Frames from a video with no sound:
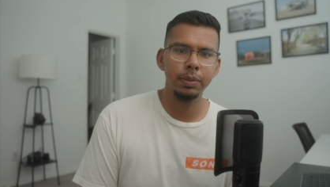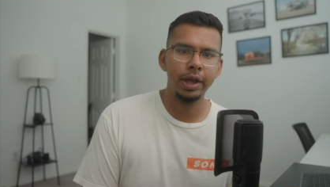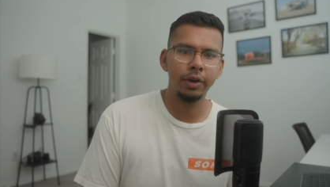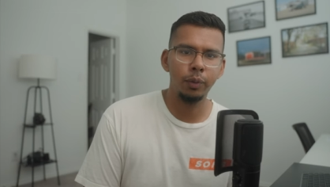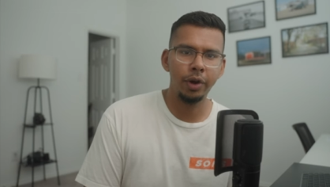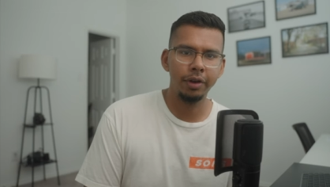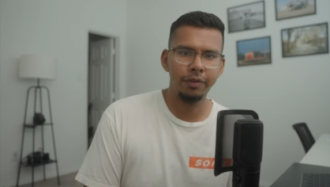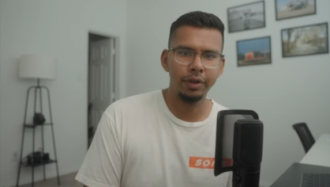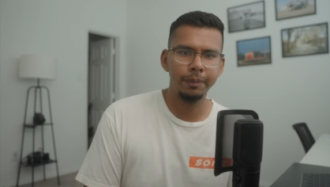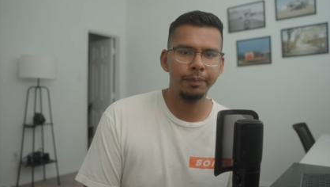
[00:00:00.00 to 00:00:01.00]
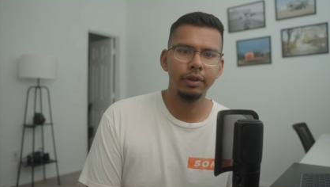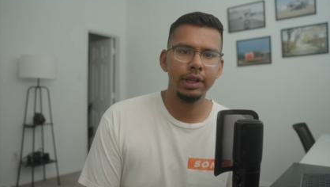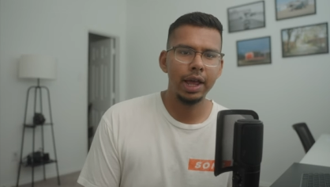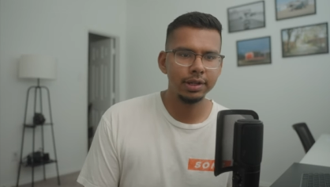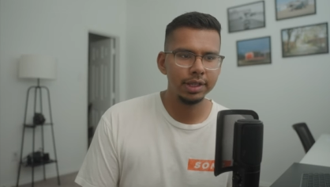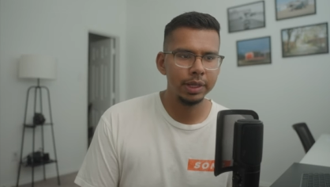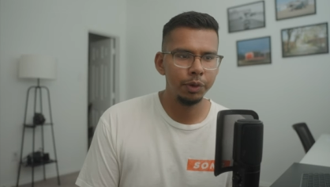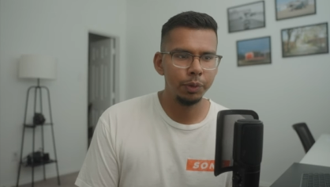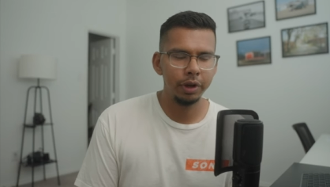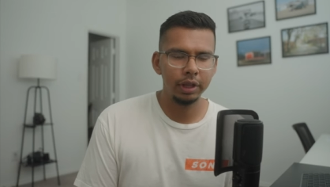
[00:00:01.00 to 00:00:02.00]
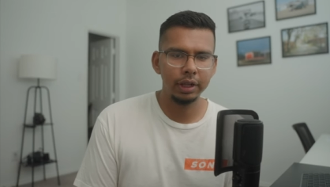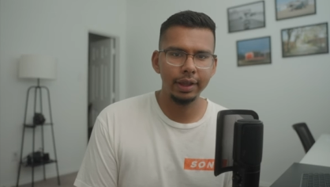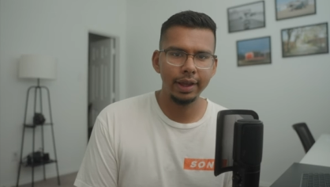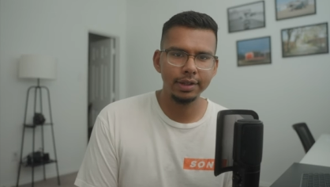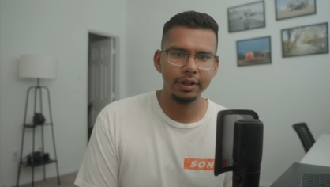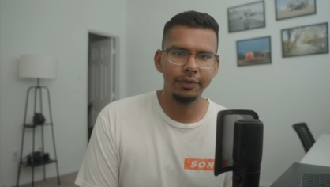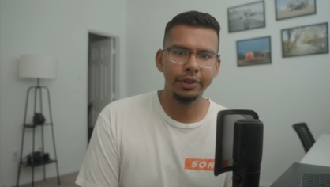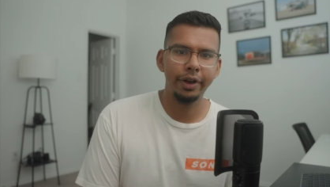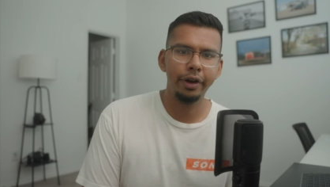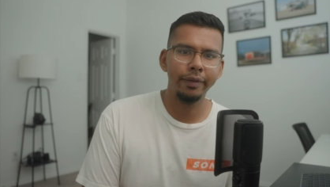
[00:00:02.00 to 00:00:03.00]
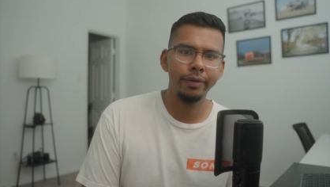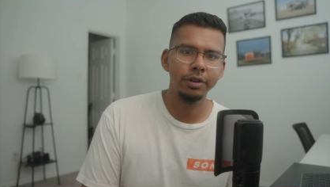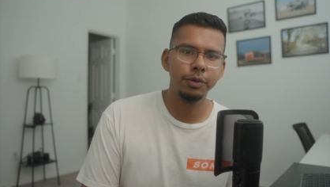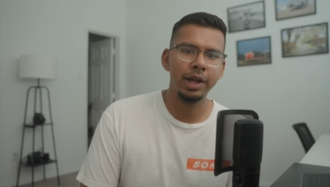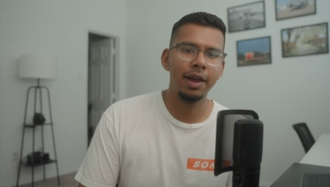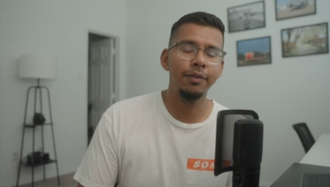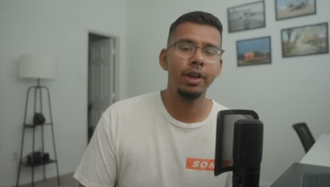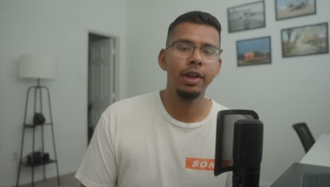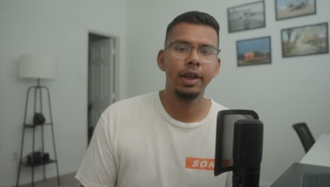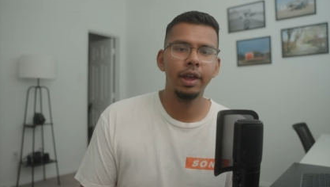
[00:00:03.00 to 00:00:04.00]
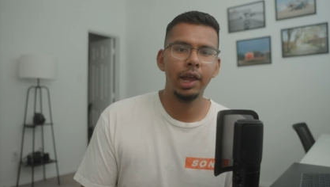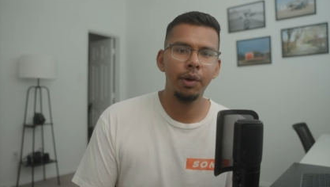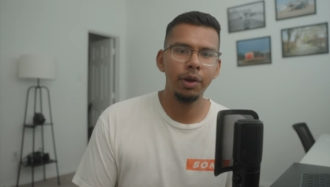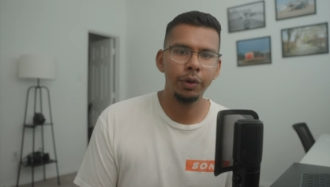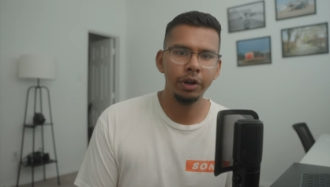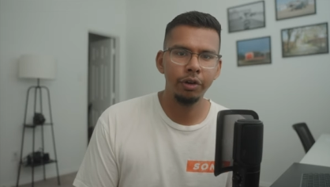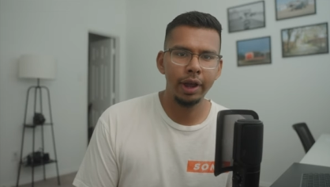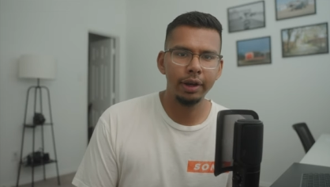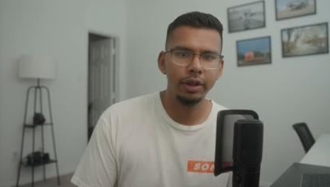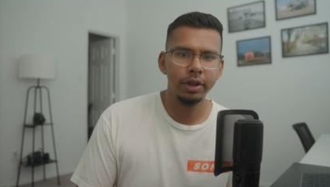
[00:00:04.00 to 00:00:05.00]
black and white film. Lastly, with one of the classic photographers, we have Garry Winogrand,